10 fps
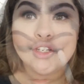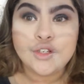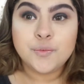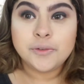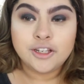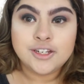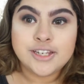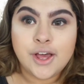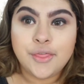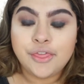To
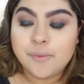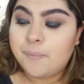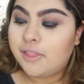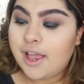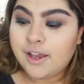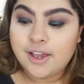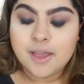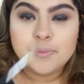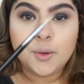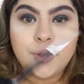blend out the black,
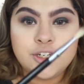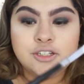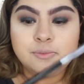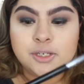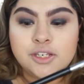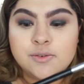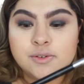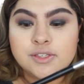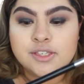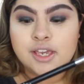I'm going to be
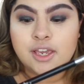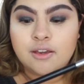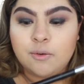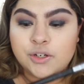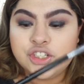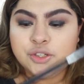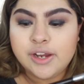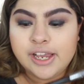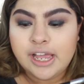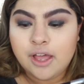using or
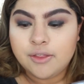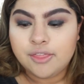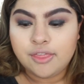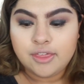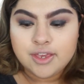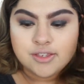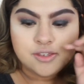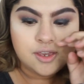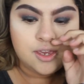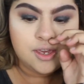trying out
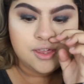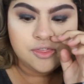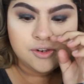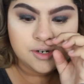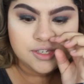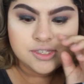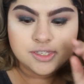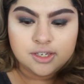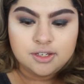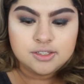this
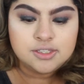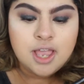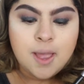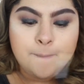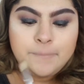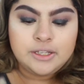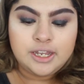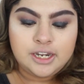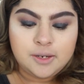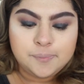E36
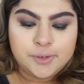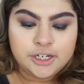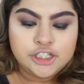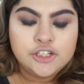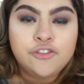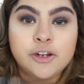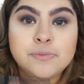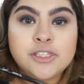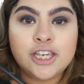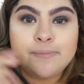blending brush from
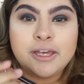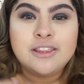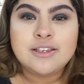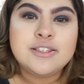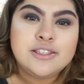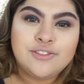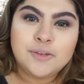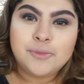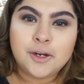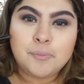Sigma. This is
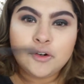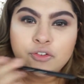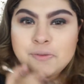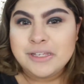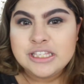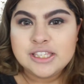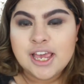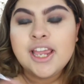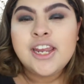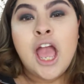from their performance
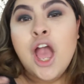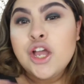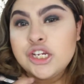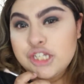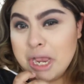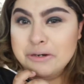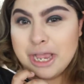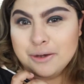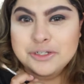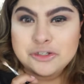line. Shout
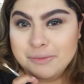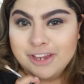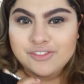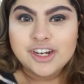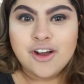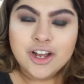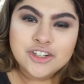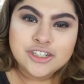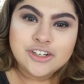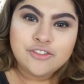out to my friend
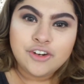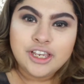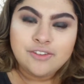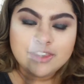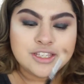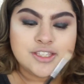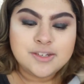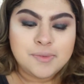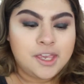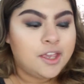Audrey for giving this
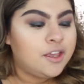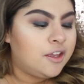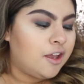to me.